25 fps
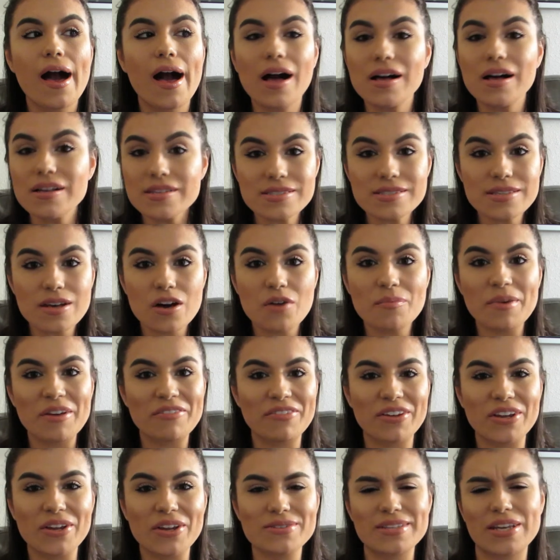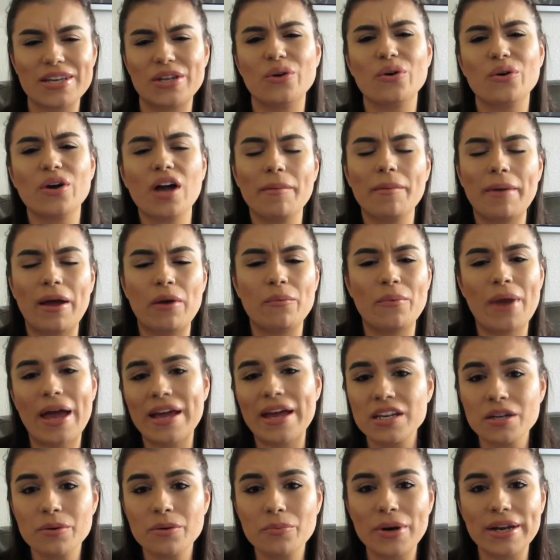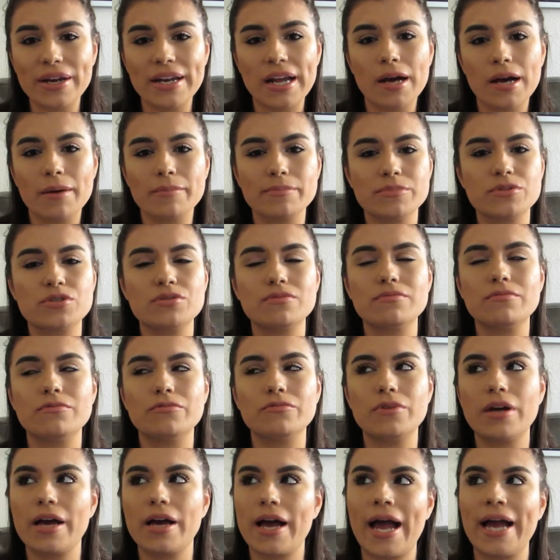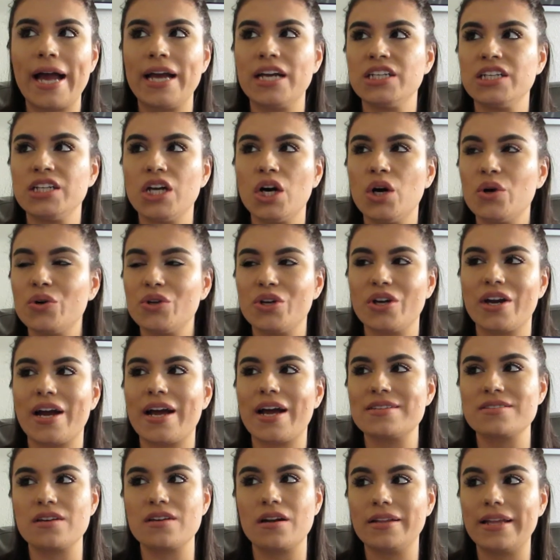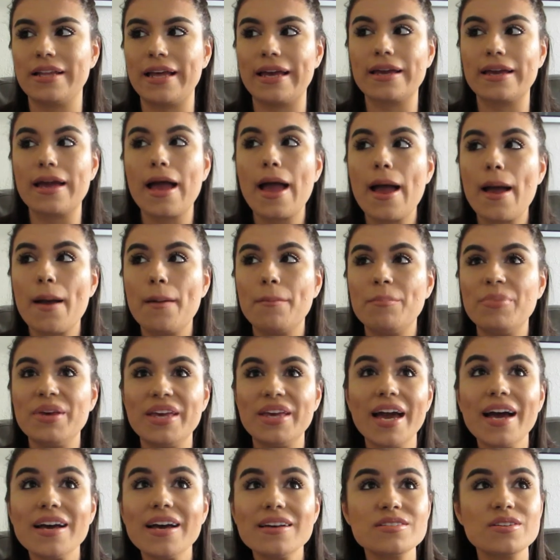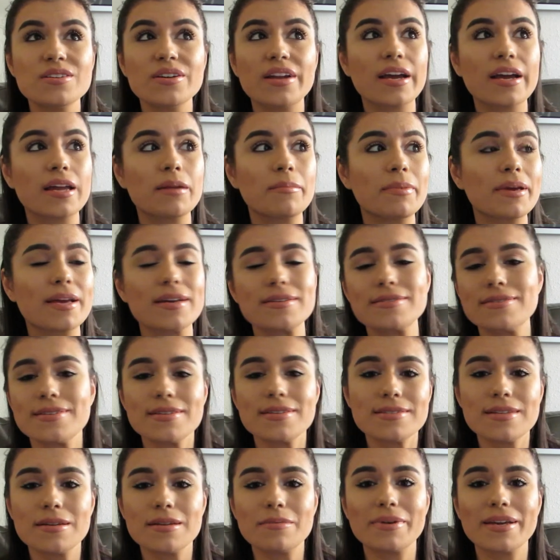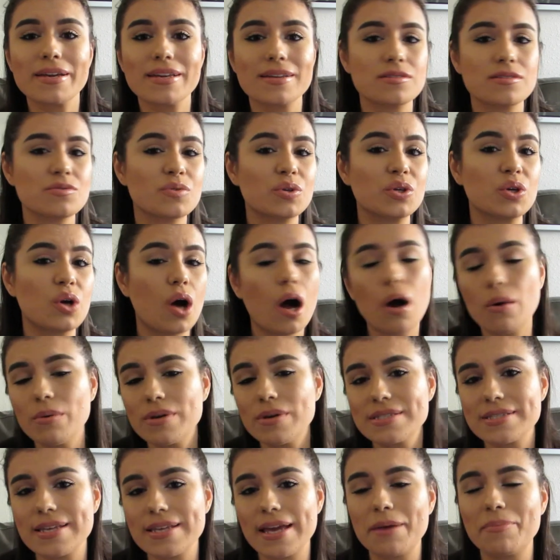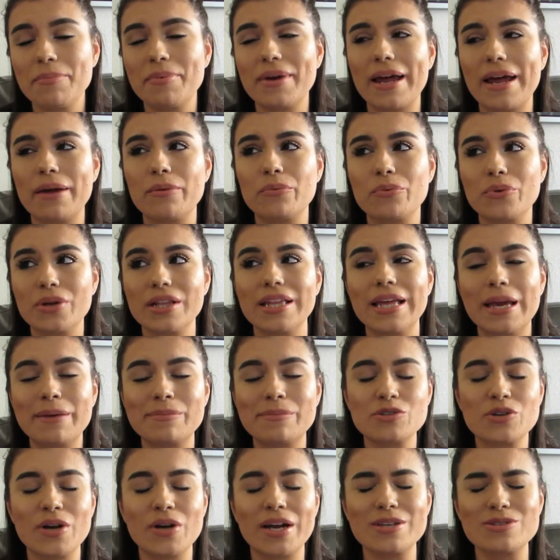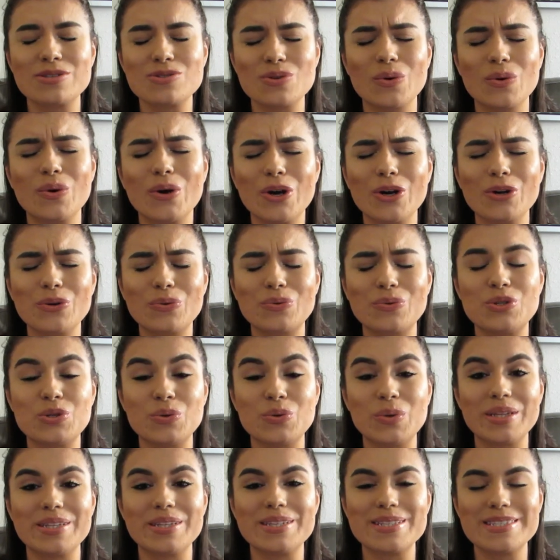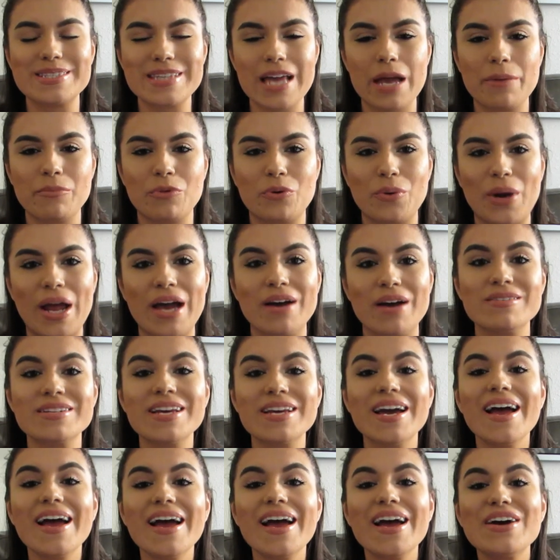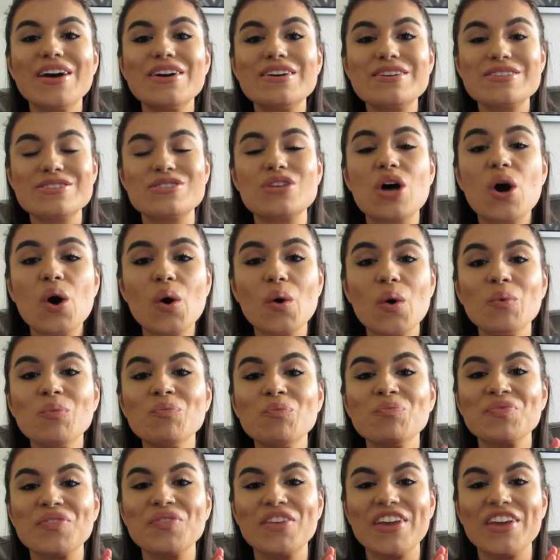Also, my videos I know come at random right now. I know you guys are like BS, you're not going to be consistent because that's what you always say, but I really am trying so hard to do it this time around. So